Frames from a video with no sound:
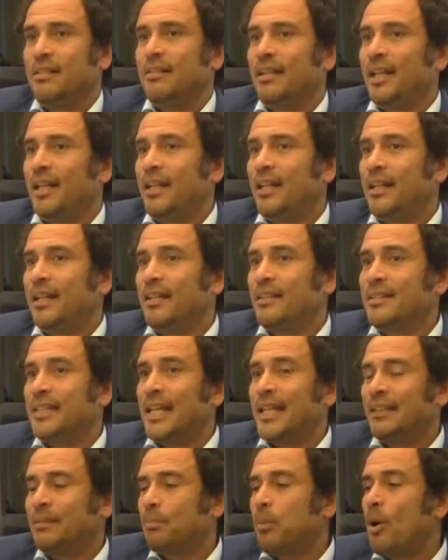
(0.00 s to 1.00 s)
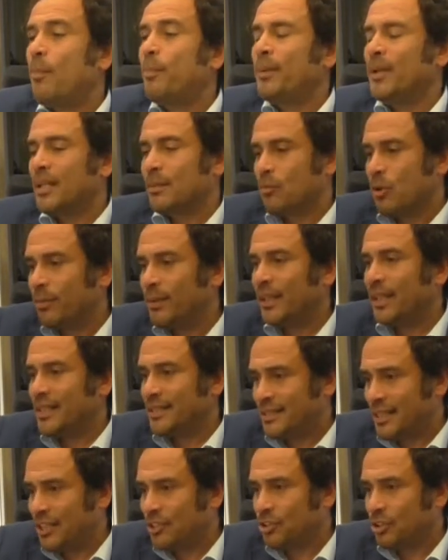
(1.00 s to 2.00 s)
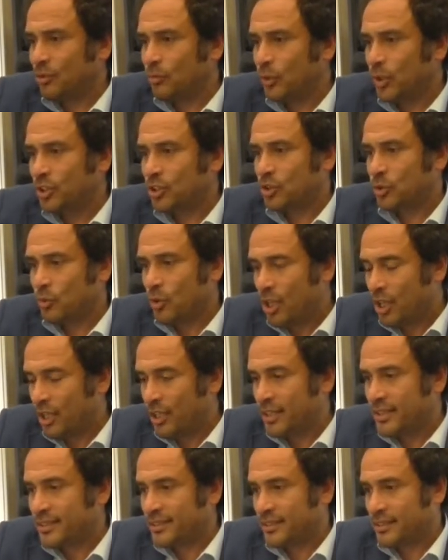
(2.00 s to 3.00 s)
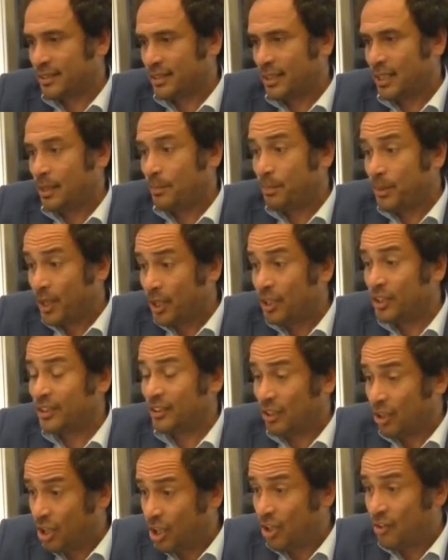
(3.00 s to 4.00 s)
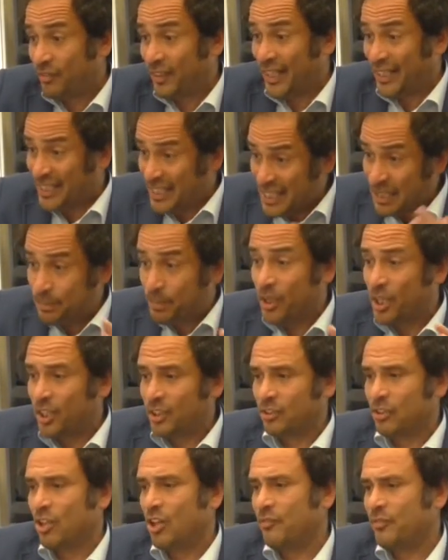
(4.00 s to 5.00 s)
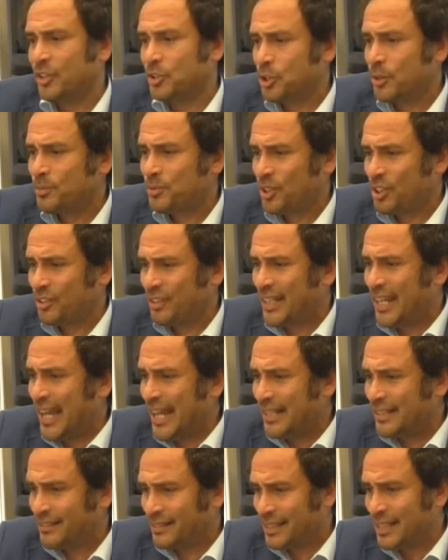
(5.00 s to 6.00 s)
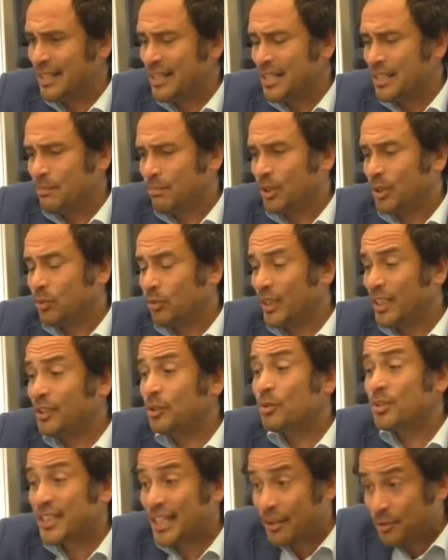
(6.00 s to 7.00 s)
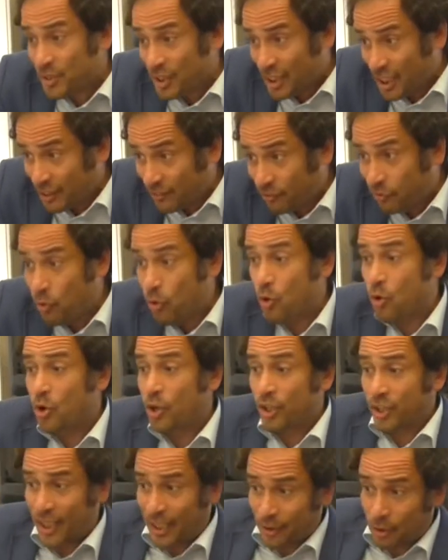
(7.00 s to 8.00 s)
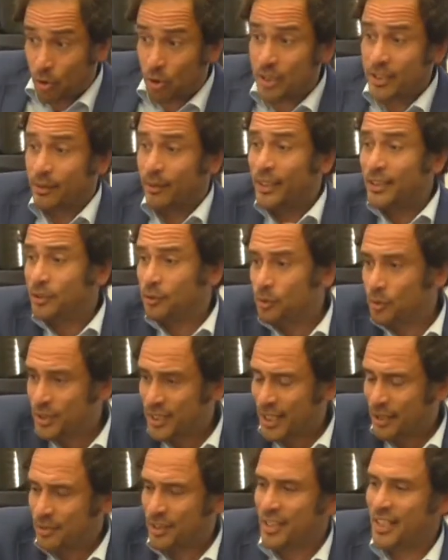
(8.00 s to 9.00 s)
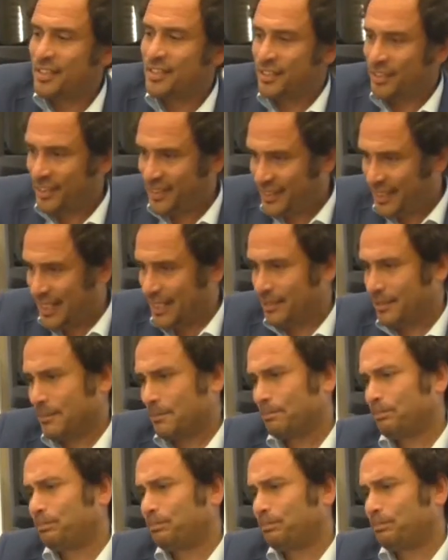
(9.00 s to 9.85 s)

that popular mobilization, which was a key part of Egyptian reality between 2004 and all the way to 2013.